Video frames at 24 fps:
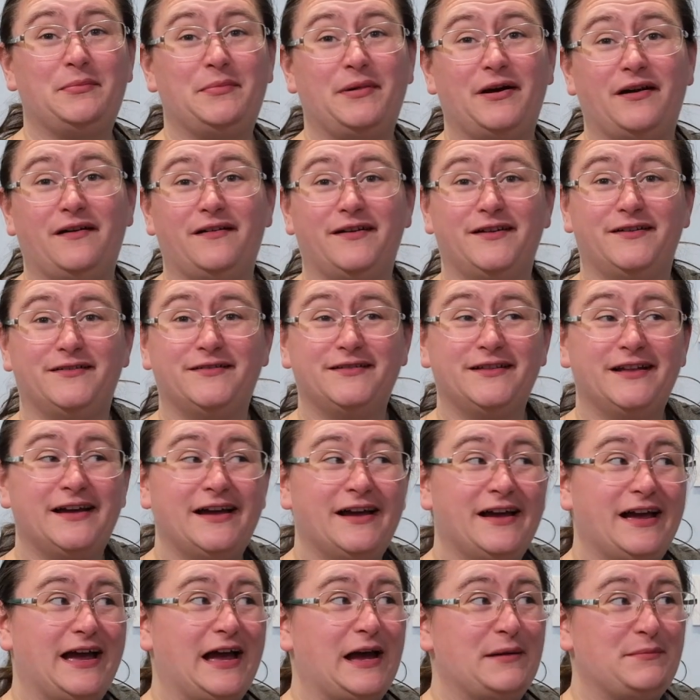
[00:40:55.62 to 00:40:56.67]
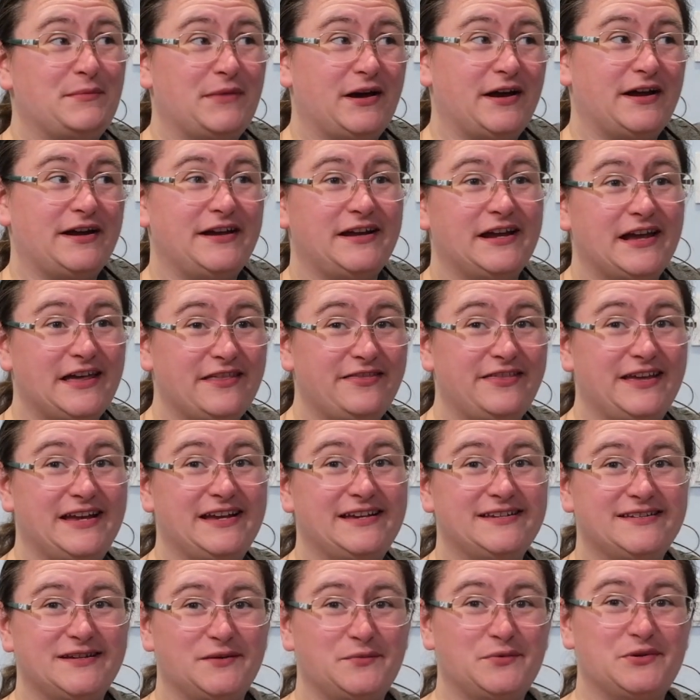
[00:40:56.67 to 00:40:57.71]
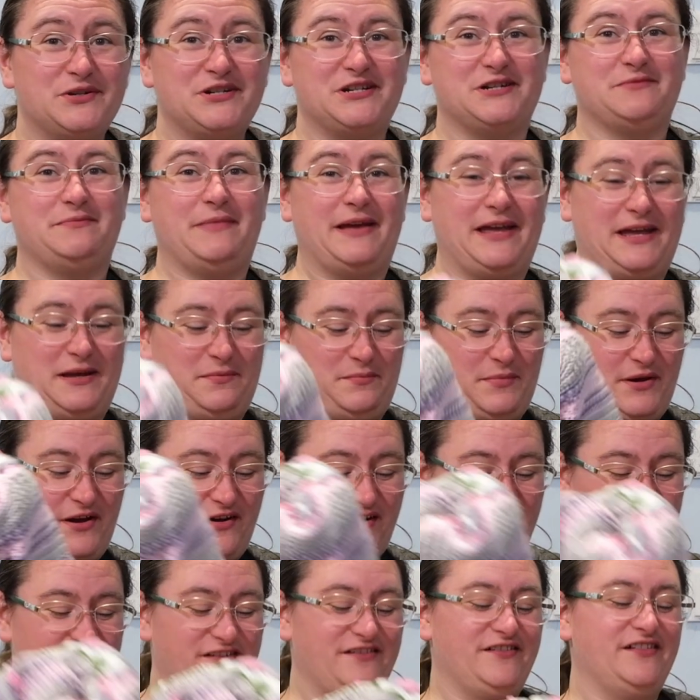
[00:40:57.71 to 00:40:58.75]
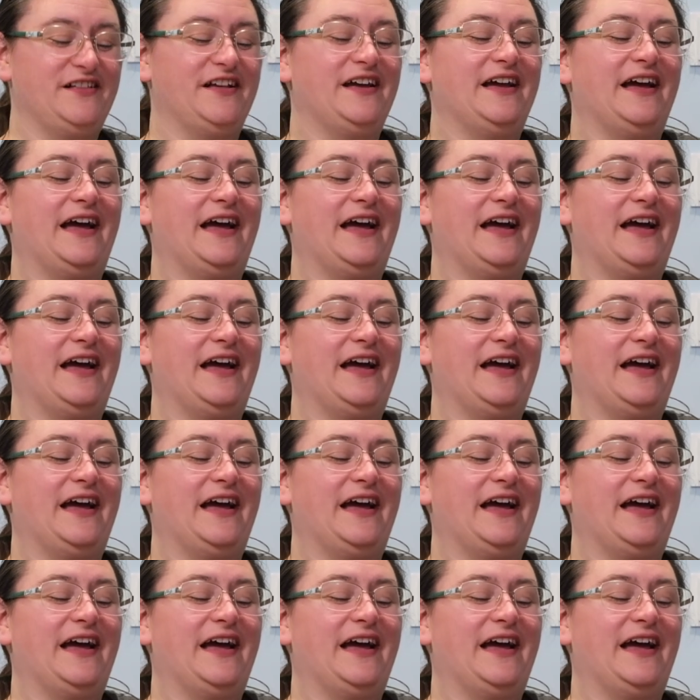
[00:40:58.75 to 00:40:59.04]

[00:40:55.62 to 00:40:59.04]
pile and my things I want to make pile